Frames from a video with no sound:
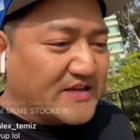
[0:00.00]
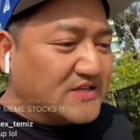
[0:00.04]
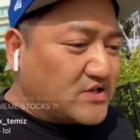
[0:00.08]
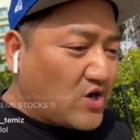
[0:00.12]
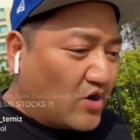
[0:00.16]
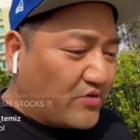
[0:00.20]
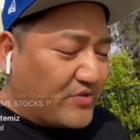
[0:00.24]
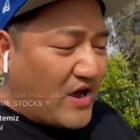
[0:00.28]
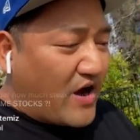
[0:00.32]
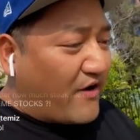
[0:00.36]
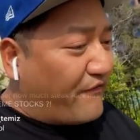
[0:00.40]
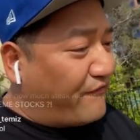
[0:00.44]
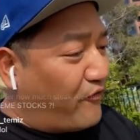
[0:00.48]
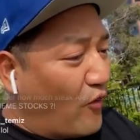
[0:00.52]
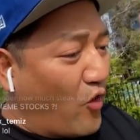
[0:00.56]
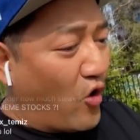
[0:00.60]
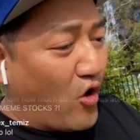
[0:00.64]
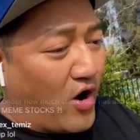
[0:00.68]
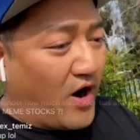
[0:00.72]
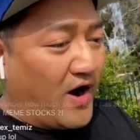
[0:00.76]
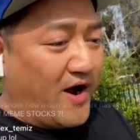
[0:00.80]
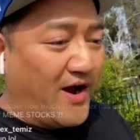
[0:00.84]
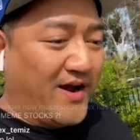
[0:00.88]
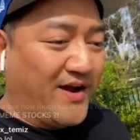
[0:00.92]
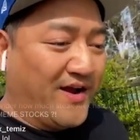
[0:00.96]
And so,
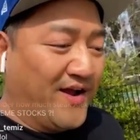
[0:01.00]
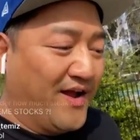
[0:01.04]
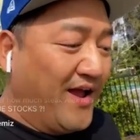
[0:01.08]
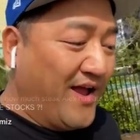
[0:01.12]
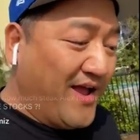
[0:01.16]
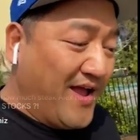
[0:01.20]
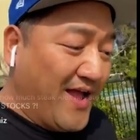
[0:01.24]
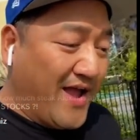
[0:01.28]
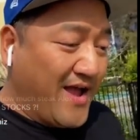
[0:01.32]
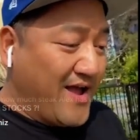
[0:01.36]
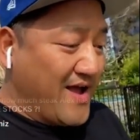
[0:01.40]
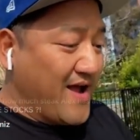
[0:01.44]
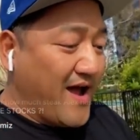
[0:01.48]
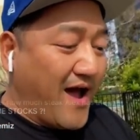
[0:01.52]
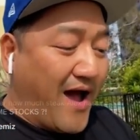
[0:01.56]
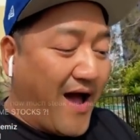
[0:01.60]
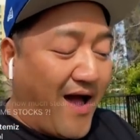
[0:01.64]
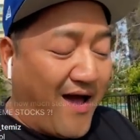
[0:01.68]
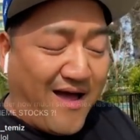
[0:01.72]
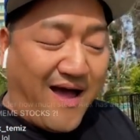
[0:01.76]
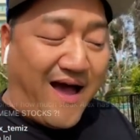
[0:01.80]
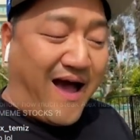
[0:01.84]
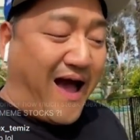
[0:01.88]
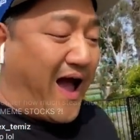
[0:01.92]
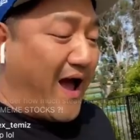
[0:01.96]
therefore,
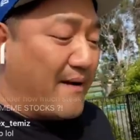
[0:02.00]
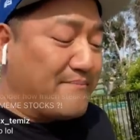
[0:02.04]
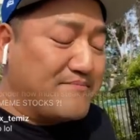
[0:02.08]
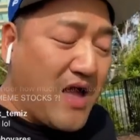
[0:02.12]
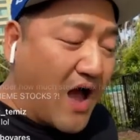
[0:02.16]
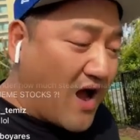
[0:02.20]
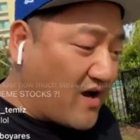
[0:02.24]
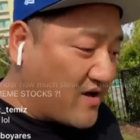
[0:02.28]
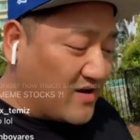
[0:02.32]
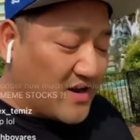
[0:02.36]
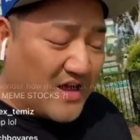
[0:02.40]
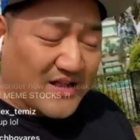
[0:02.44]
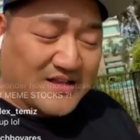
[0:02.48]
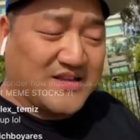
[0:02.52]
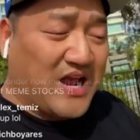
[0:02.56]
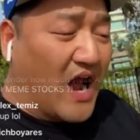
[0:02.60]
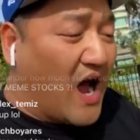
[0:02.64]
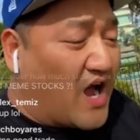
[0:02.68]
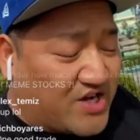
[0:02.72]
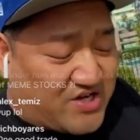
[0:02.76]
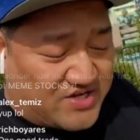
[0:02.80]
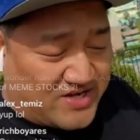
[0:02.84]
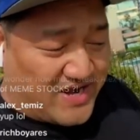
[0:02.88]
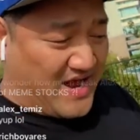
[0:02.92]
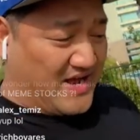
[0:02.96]
I'm not going to
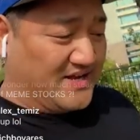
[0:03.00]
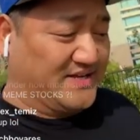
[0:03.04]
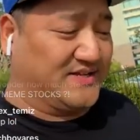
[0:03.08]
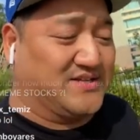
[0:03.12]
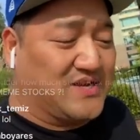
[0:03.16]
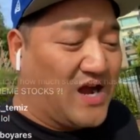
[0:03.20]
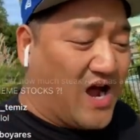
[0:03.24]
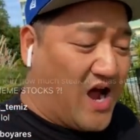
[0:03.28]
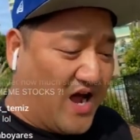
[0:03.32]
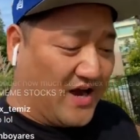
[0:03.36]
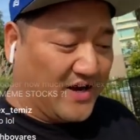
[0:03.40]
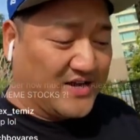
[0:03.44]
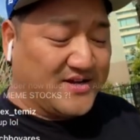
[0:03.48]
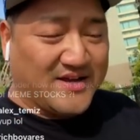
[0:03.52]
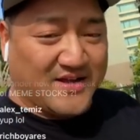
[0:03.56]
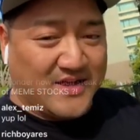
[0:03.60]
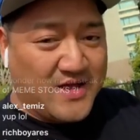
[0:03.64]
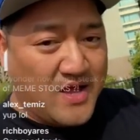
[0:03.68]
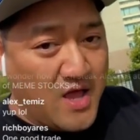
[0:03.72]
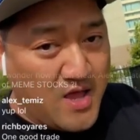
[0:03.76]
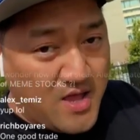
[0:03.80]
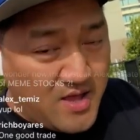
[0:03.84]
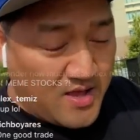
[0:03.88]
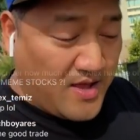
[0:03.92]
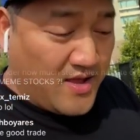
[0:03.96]
touch that stock
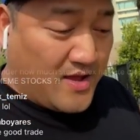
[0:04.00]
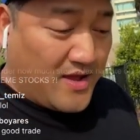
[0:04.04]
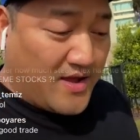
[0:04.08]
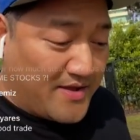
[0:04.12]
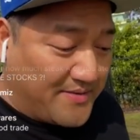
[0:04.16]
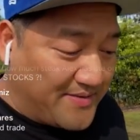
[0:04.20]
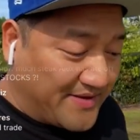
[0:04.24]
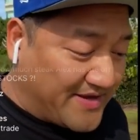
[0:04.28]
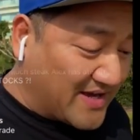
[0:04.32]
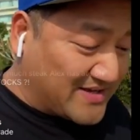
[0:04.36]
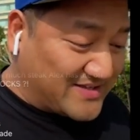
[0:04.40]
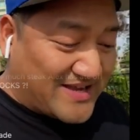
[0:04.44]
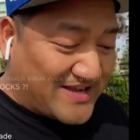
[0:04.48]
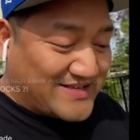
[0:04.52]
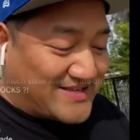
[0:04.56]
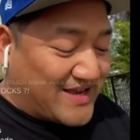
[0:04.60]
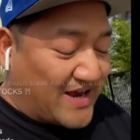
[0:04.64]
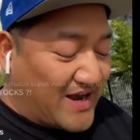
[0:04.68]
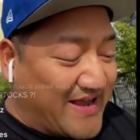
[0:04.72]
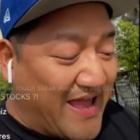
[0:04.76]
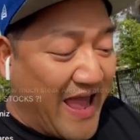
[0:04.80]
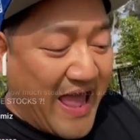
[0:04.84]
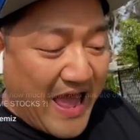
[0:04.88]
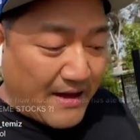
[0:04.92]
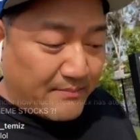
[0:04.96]
because
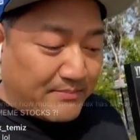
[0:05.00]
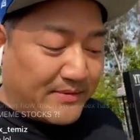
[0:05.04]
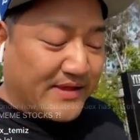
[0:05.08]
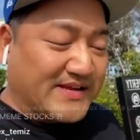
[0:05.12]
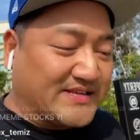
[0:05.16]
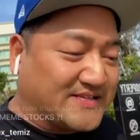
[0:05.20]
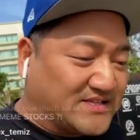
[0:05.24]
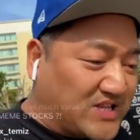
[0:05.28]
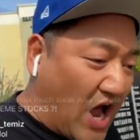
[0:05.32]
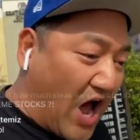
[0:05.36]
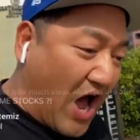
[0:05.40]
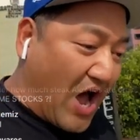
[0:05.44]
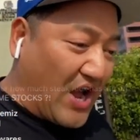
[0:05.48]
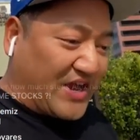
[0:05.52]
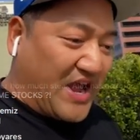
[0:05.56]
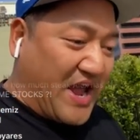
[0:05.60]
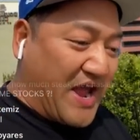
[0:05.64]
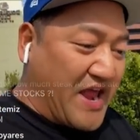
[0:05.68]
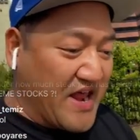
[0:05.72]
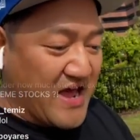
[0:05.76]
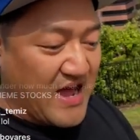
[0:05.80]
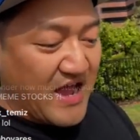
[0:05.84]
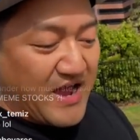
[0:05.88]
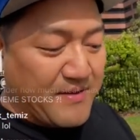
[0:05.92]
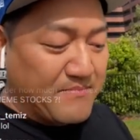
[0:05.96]
it's a gambling
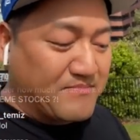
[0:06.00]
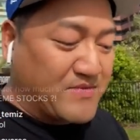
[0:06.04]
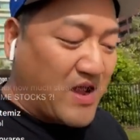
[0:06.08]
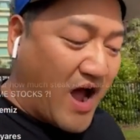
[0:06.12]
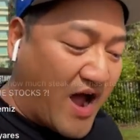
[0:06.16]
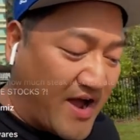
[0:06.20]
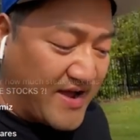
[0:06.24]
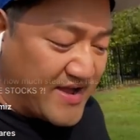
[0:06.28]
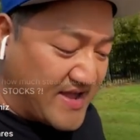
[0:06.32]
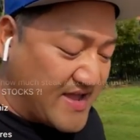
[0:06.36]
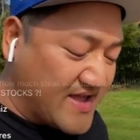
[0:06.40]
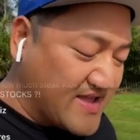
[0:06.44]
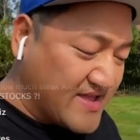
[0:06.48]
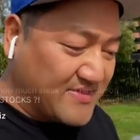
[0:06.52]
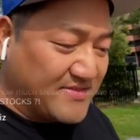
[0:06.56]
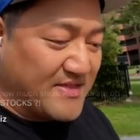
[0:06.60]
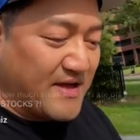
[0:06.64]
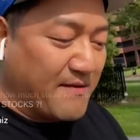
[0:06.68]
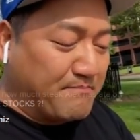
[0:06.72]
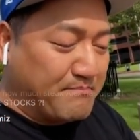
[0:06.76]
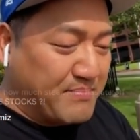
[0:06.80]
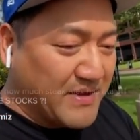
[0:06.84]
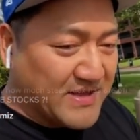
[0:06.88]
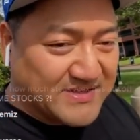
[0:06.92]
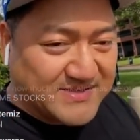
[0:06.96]
stock and I am not
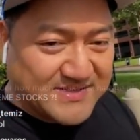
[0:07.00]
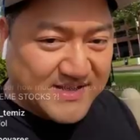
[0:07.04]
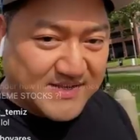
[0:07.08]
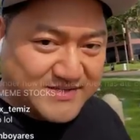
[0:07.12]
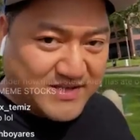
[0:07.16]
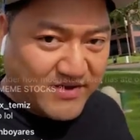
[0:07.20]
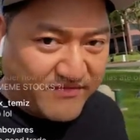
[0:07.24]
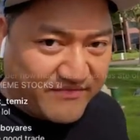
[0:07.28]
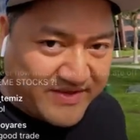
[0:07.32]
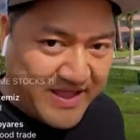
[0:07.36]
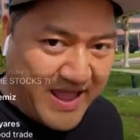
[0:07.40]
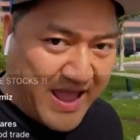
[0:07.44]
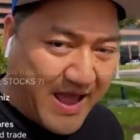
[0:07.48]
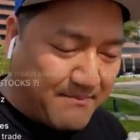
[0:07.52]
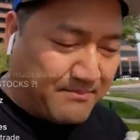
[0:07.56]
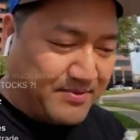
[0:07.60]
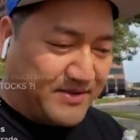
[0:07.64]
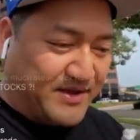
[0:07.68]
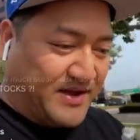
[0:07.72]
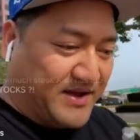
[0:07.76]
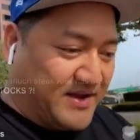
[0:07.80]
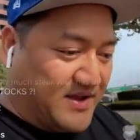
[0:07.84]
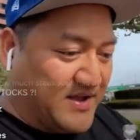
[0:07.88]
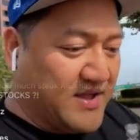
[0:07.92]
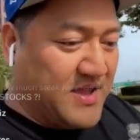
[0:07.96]
in the business of
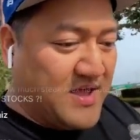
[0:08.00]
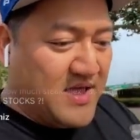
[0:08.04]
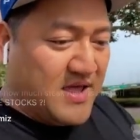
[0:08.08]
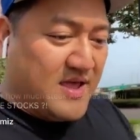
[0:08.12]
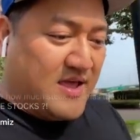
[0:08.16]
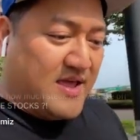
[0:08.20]
gambling.